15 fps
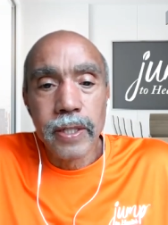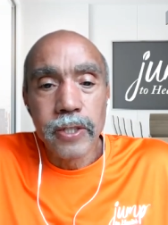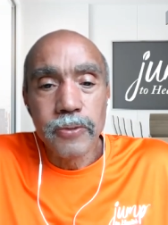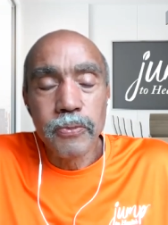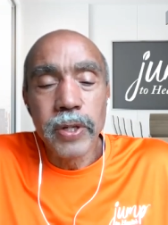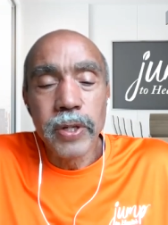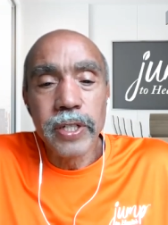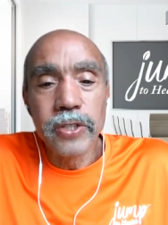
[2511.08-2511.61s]
let's
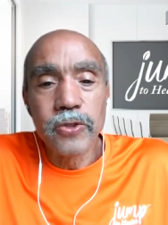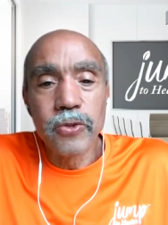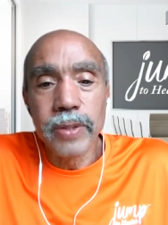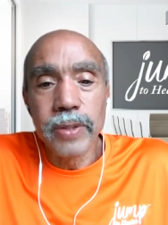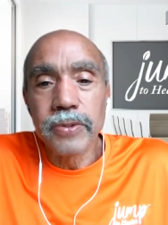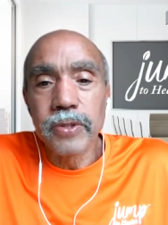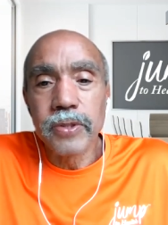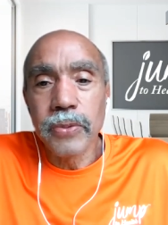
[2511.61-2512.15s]
bring these
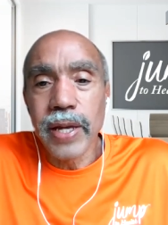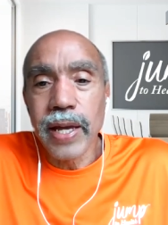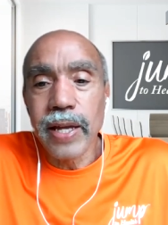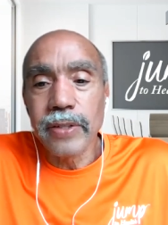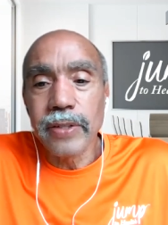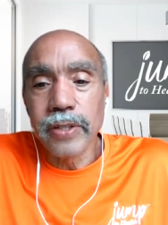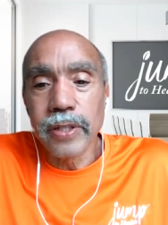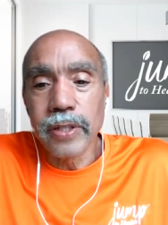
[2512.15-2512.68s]
dreams to
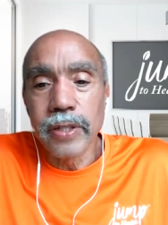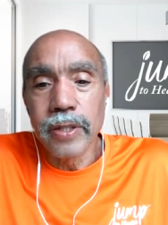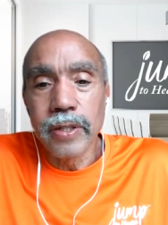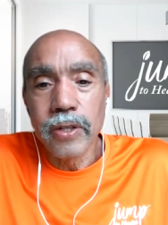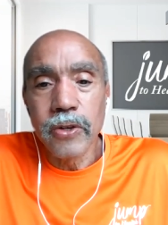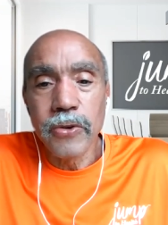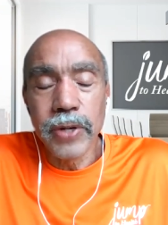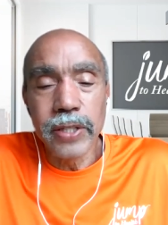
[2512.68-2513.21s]
reality,
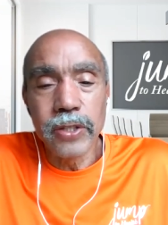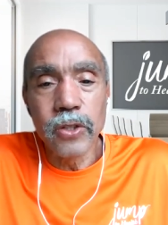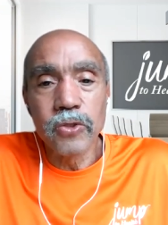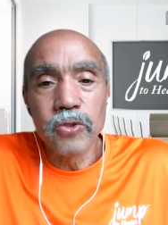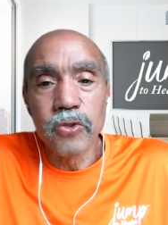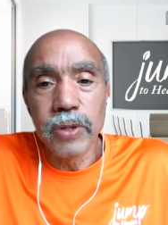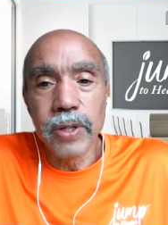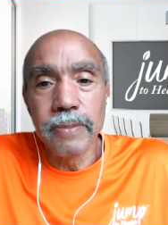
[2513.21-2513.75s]
create
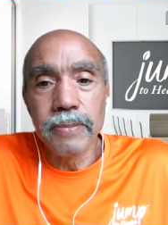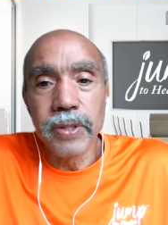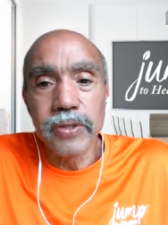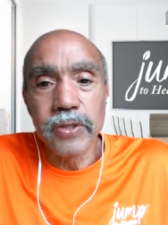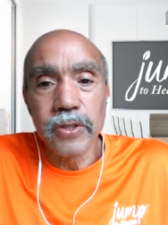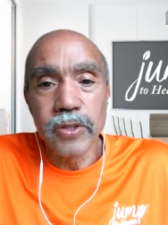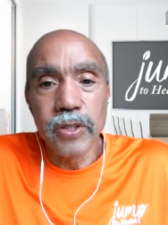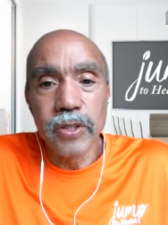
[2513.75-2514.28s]
those dream
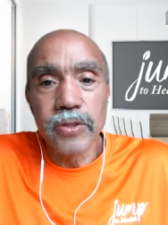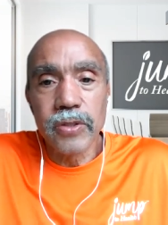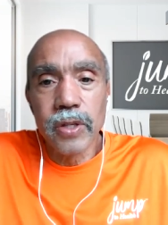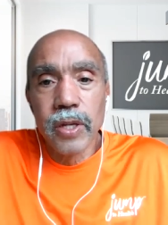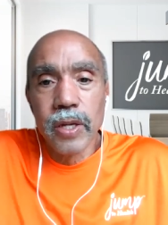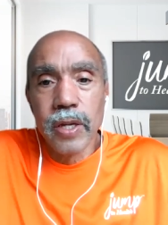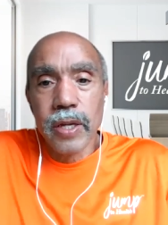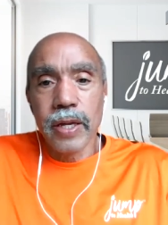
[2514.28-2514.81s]
businesses,